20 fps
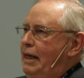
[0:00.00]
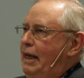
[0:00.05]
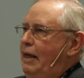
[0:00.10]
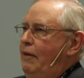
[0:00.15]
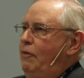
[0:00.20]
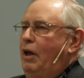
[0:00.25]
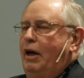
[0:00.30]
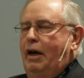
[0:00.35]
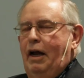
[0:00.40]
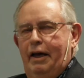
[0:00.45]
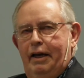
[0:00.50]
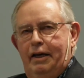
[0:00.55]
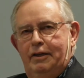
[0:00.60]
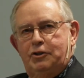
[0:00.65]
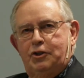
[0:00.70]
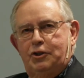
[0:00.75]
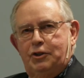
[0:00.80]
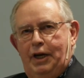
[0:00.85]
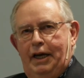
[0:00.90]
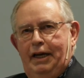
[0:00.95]
In the
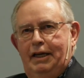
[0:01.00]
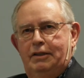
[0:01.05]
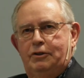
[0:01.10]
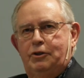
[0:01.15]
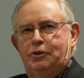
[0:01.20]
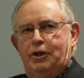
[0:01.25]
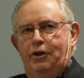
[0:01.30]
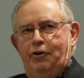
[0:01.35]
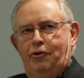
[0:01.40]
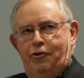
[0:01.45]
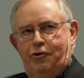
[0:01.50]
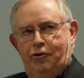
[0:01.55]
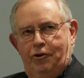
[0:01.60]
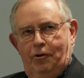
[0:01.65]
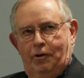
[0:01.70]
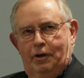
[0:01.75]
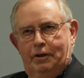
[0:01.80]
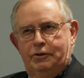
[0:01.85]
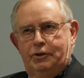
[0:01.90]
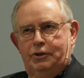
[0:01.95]
United States,
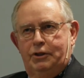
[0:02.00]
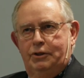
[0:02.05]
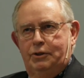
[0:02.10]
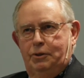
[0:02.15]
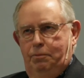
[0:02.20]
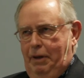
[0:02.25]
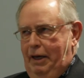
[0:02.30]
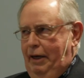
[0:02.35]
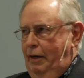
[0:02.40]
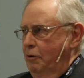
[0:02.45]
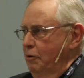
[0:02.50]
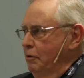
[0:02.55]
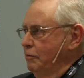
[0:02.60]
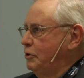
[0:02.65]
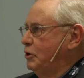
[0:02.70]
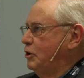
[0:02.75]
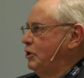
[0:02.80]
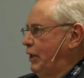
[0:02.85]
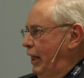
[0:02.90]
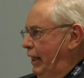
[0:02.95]
insurance is a matter
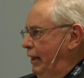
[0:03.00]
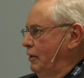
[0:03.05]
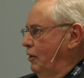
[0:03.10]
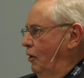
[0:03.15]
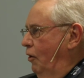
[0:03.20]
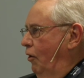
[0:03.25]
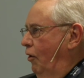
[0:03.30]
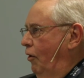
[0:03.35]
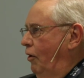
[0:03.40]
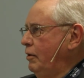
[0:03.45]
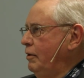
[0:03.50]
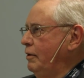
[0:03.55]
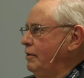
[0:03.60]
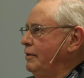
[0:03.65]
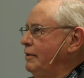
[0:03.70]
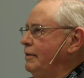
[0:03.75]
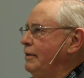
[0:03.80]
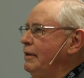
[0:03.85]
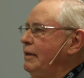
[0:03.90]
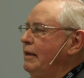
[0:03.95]
of state law,
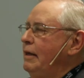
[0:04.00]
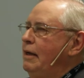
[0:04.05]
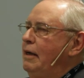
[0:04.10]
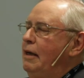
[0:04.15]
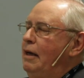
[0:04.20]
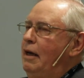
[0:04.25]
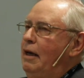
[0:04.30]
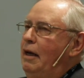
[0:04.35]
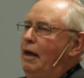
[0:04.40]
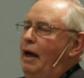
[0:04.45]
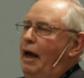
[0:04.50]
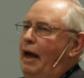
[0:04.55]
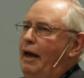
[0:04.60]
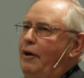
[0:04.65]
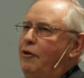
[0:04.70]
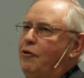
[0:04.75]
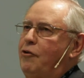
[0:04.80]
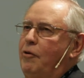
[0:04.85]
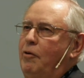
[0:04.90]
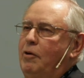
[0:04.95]

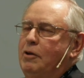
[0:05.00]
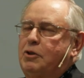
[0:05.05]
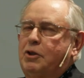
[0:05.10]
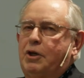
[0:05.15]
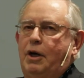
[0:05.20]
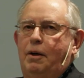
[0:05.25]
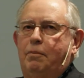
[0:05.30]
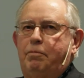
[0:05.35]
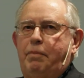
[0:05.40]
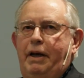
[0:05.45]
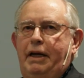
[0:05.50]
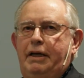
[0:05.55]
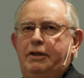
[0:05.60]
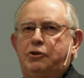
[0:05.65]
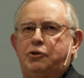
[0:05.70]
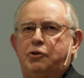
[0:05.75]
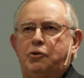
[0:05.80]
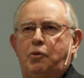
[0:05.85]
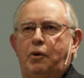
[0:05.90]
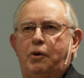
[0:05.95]
and insurance
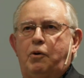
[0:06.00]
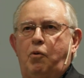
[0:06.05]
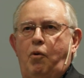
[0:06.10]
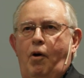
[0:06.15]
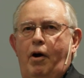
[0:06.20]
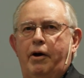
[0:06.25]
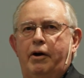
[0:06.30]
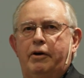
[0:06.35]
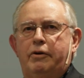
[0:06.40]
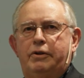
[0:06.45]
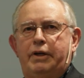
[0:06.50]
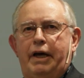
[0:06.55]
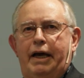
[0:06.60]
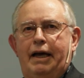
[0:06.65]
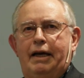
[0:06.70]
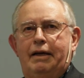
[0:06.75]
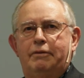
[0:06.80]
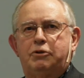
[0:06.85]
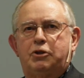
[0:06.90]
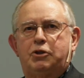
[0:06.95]
companies are required to
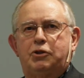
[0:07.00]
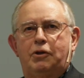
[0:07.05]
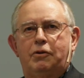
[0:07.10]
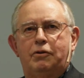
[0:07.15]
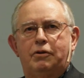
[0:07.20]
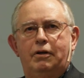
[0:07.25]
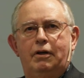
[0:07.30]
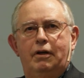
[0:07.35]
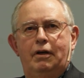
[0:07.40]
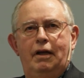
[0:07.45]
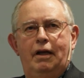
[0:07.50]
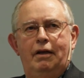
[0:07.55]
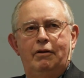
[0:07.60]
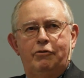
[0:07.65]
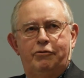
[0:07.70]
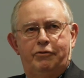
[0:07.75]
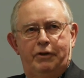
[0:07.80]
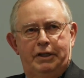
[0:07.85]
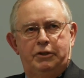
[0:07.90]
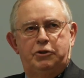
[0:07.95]
have certain
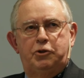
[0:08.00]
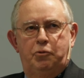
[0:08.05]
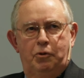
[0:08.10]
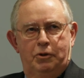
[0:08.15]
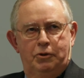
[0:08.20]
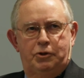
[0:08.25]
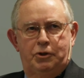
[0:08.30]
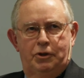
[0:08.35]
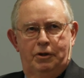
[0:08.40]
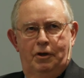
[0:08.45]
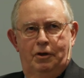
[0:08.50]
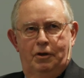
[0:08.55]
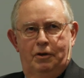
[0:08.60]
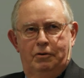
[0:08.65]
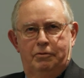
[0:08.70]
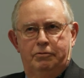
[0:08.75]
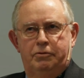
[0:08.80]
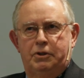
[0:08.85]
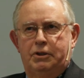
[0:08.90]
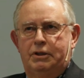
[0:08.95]
fixed
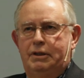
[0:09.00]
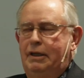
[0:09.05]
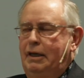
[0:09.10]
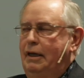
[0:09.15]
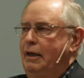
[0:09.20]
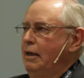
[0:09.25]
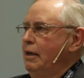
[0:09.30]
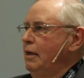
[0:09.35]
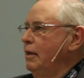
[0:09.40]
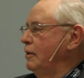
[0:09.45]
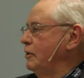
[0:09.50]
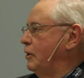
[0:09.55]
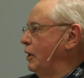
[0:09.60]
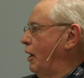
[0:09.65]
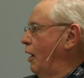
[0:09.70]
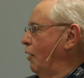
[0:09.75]
reserves to